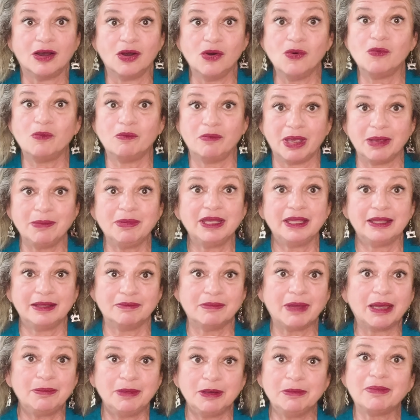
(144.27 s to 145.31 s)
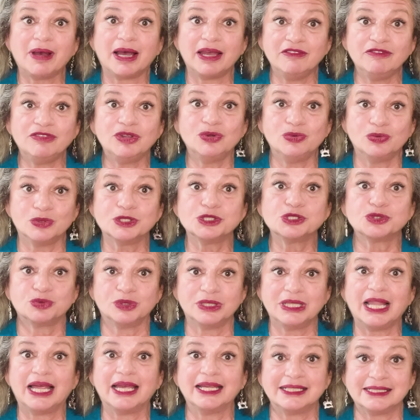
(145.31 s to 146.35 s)
oh, maybe my viewers
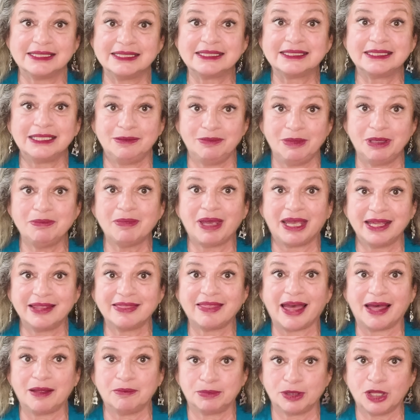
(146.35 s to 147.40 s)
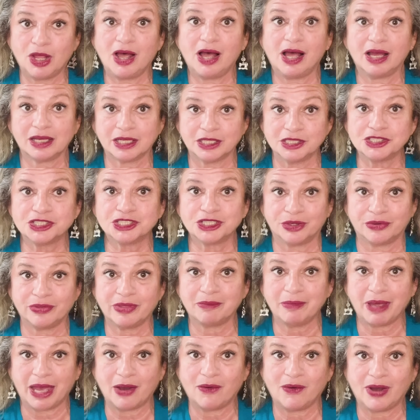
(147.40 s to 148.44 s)
would like to see me make that block, and show
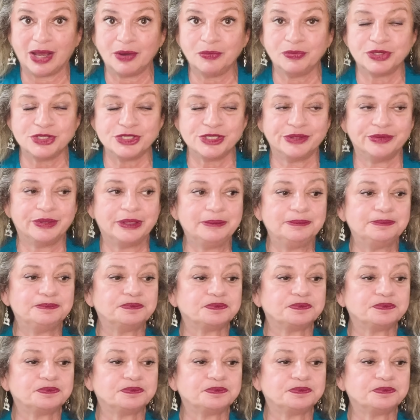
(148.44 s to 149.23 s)
them how I would do it.